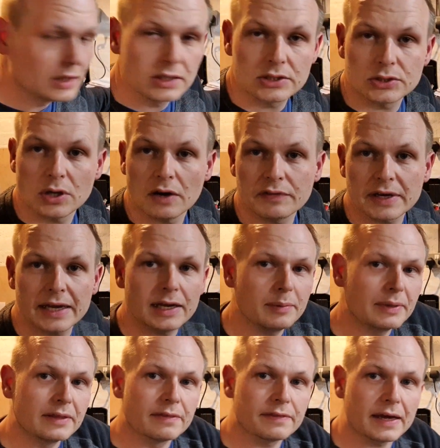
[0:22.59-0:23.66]
So I've kind of
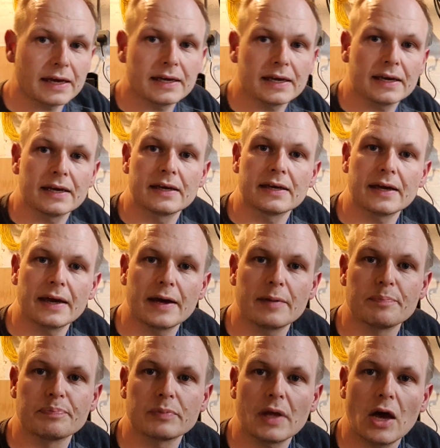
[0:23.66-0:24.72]
been thinking,
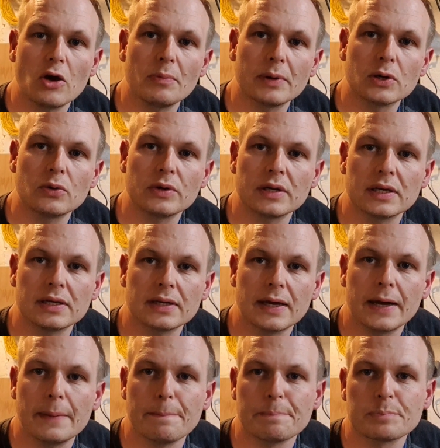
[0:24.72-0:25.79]
how am I going
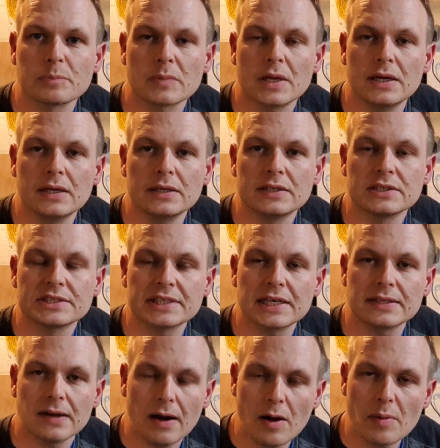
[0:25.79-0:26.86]
to set
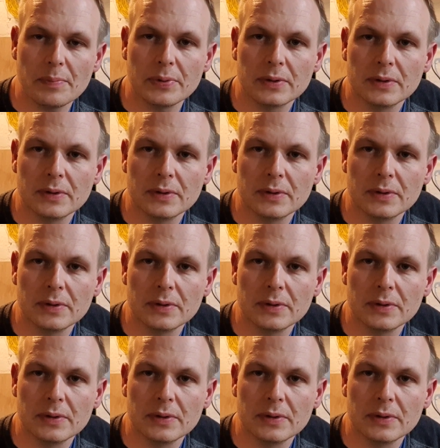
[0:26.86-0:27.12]
it up?